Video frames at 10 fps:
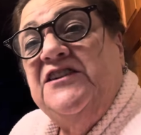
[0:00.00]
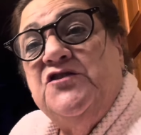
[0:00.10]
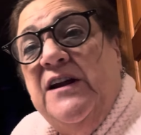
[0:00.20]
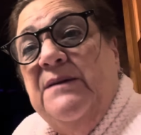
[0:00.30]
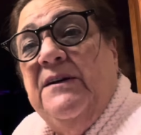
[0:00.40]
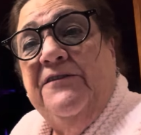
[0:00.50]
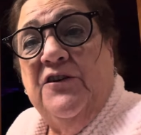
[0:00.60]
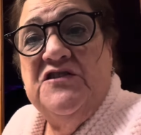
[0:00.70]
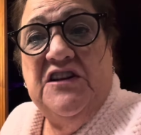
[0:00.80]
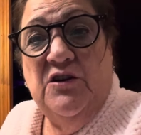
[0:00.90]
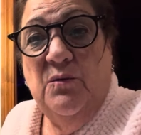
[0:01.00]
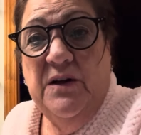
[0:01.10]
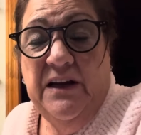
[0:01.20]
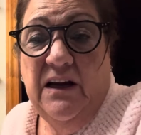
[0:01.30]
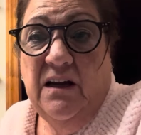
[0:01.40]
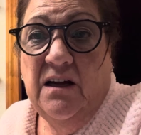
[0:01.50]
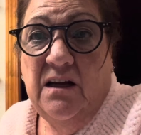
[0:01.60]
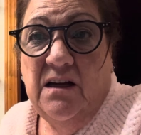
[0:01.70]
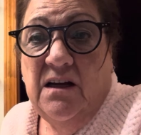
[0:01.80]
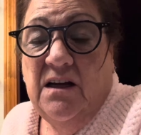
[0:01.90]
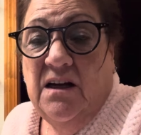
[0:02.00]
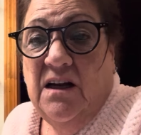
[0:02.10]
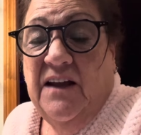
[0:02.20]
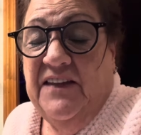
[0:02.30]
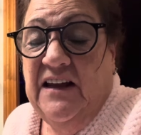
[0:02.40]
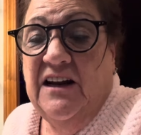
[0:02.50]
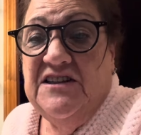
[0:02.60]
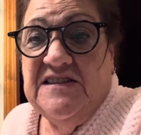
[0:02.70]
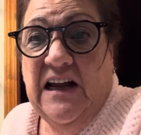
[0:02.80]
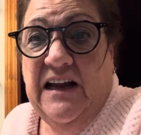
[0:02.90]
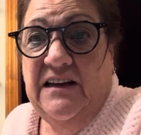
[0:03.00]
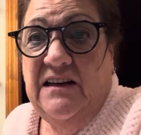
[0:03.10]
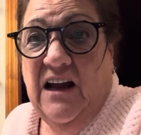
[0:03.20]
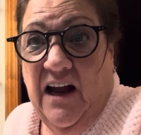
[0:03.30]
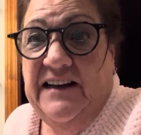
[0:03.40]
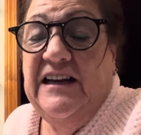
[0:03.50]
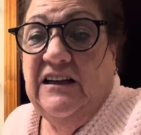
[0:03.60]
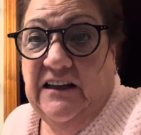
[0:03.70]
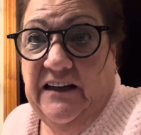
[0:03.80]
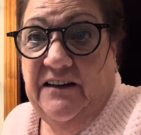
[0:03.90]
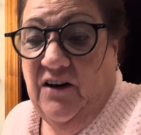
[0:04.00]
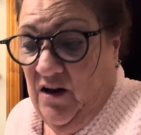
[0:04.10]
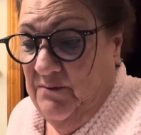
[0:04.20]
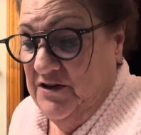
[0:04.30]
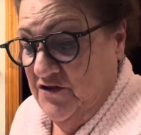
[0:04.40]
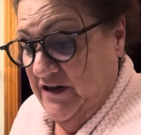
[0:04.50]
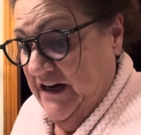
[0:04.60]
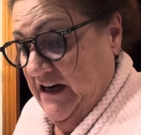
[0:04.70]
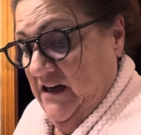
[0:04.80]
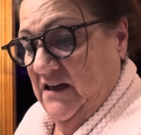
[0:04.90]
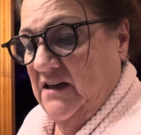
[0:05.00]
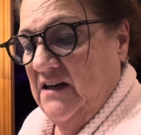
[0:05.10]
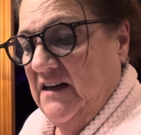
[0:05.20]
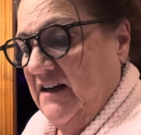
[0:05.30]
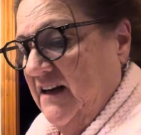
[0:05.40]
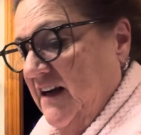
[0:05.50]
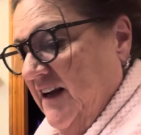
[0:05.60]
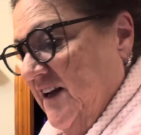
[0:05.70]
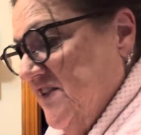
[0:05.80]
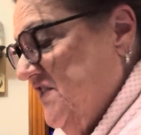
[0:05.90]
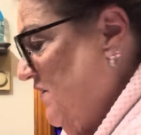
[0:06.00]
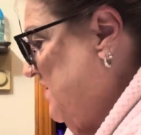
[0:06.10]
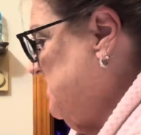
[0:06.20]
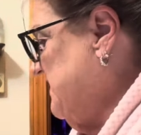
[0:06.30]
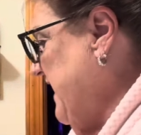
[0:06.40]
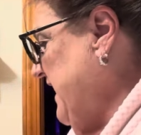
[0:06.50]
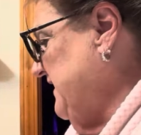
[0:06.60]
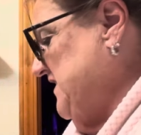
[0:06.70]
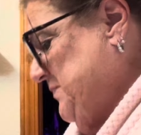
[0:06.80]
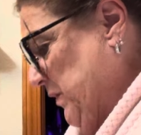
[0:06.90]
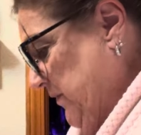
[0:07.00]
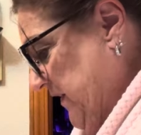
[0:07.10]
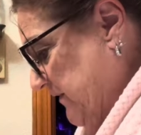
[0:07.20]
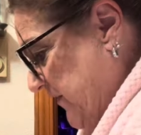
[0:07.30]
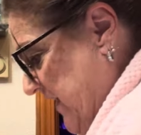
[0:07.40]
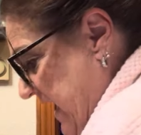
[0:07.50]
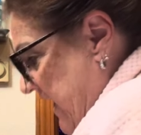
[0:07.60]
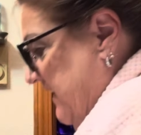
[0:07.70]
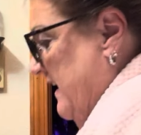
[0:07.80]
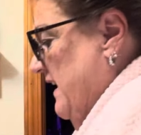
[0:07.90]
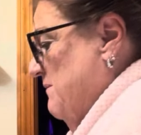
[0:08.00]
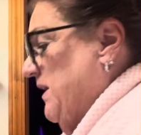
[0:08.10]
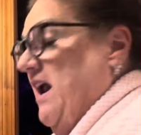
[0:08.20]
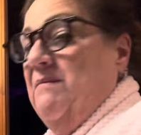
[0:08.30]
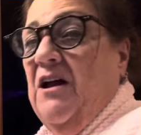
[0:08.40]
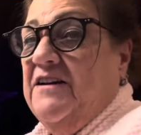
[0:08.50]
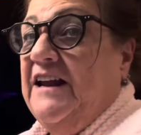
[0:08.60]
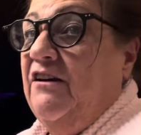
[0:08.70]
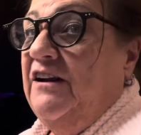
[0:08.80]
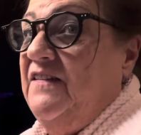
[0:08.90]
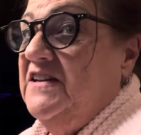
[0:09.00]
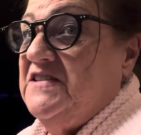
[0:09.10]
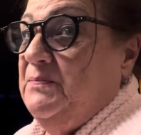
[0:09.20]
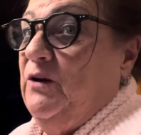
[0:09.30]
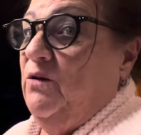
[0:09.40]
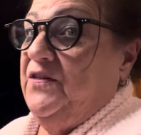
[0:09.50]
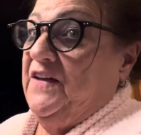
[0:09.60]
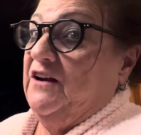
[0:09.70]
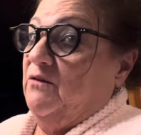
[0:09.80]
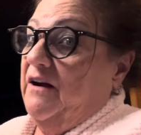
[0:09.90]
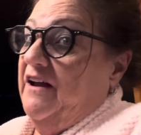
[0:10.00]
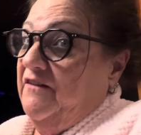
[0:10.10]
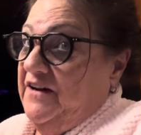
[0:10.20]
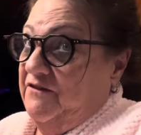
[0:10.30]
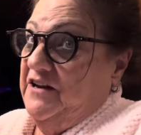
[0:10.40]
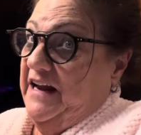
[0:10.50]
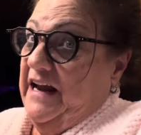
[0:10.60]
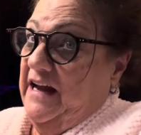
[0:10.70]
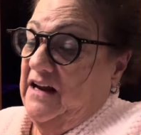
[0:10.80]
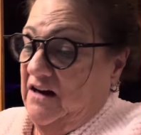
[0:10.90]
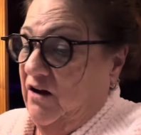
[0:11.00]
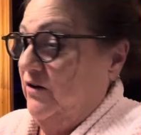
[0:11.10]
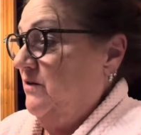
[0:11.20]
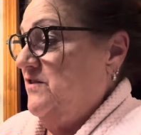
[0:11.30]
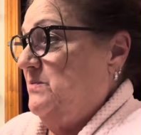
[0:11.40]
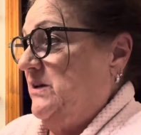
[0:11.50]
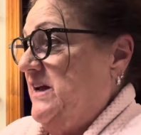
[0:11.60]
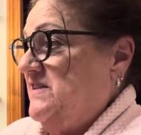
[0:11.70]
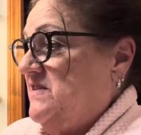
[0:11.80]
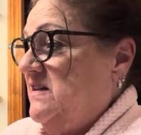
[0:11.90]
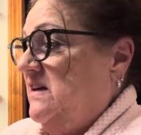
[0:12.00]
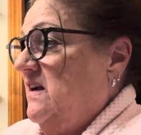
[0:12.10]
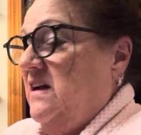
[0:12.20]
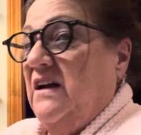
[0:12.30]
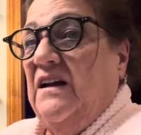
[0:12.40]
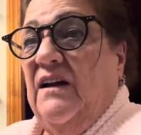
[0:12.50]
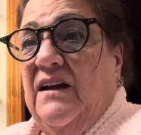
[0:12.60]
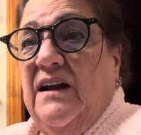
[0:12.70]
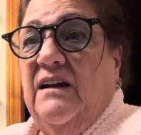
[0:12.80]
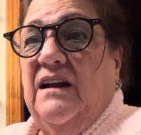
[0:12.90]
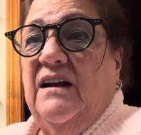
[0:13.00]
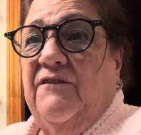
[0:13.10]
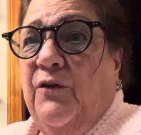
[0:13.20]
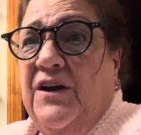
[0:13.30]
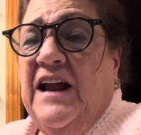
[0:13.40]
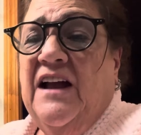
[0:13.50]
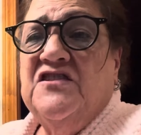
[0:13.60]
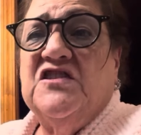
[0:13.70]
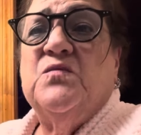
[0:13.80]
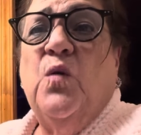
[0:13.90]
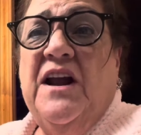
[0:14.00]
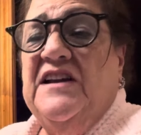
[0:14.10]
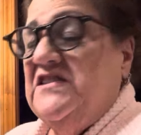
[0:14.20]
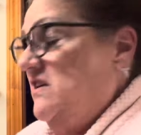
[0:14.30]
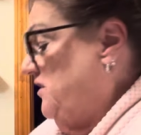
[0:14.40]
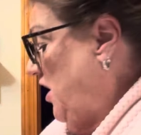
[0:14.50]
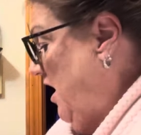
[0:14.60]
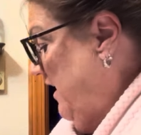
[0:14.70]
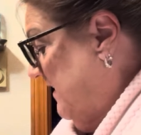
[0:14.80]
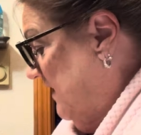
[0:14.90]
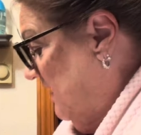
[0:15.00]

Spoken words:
drank my first earwig, then I decided I need a lid on my drink. So the Stanley's perfect for that. But I'm not carrying this big old thing around every day, all over the place. 40 ounces weighs a lot.